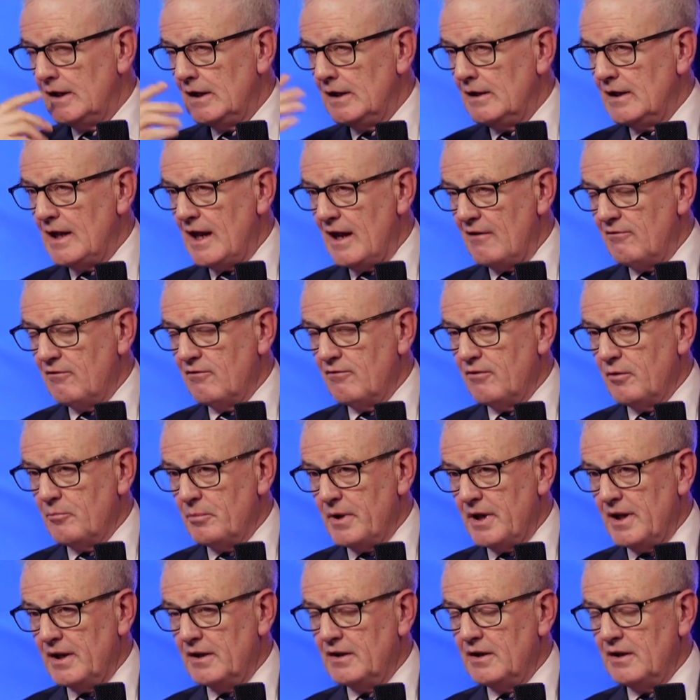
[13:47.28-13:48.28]
heaven
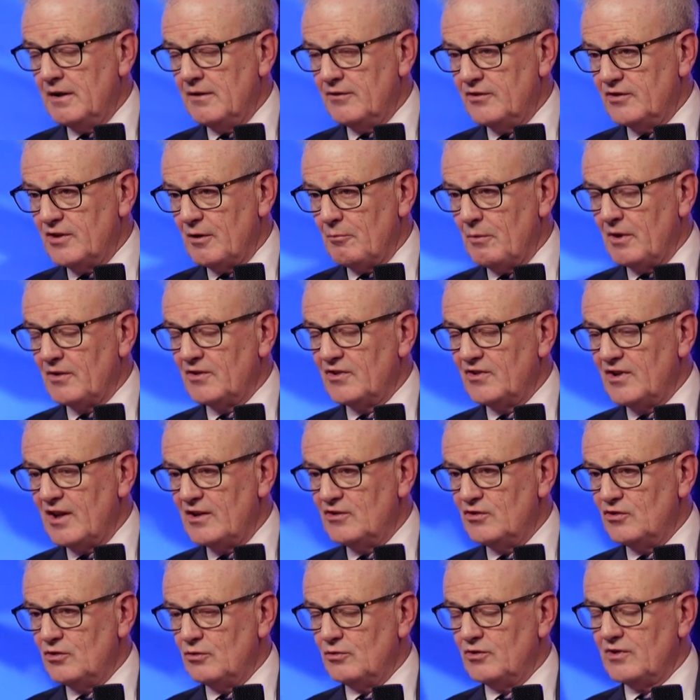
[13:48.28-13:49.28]
forbid, if someone
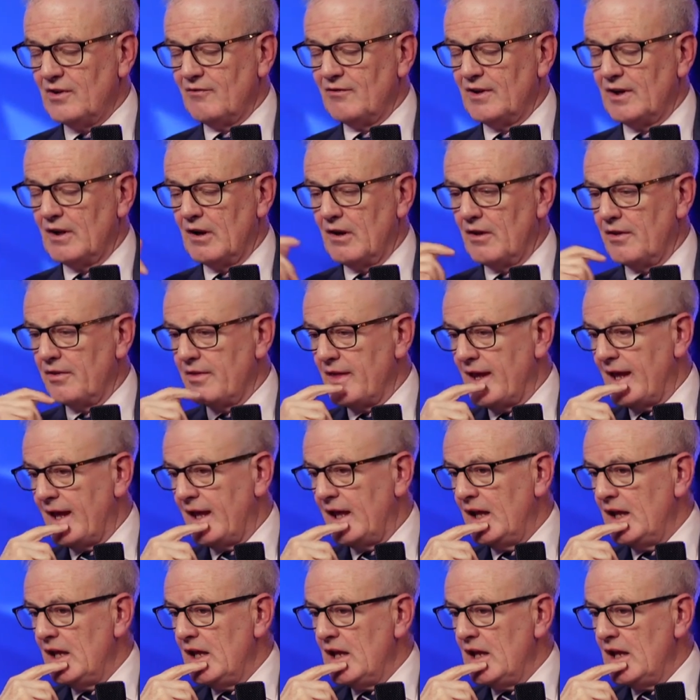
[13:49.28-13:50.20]
sends you something like that,